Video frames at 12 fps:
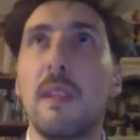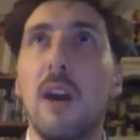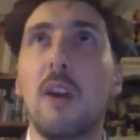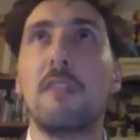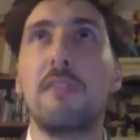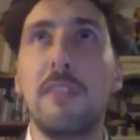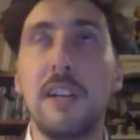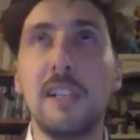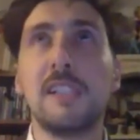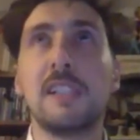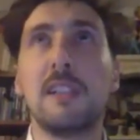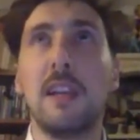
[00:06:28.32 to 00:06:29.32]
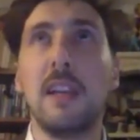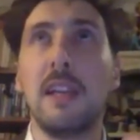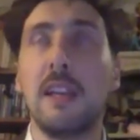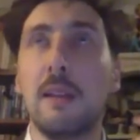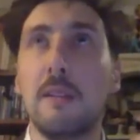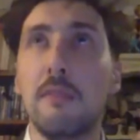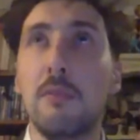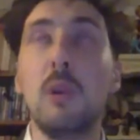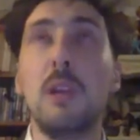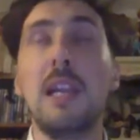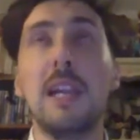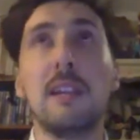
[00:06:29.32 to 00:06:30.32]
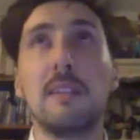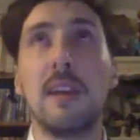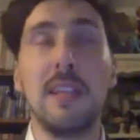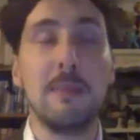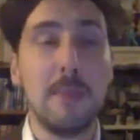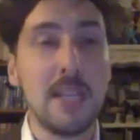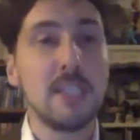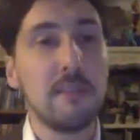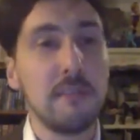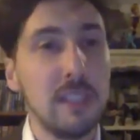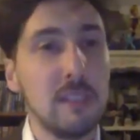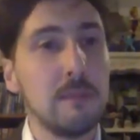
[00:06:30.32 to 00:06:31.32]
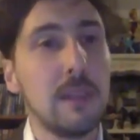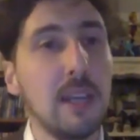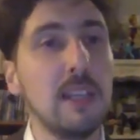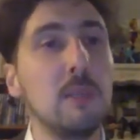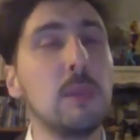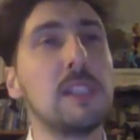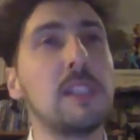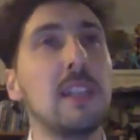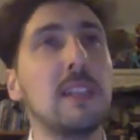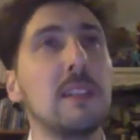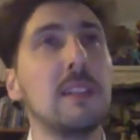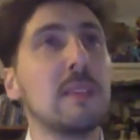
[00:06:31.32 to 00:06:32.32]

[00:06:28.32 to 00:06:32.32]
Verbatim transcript: our first uh, full-length animated film, and it was like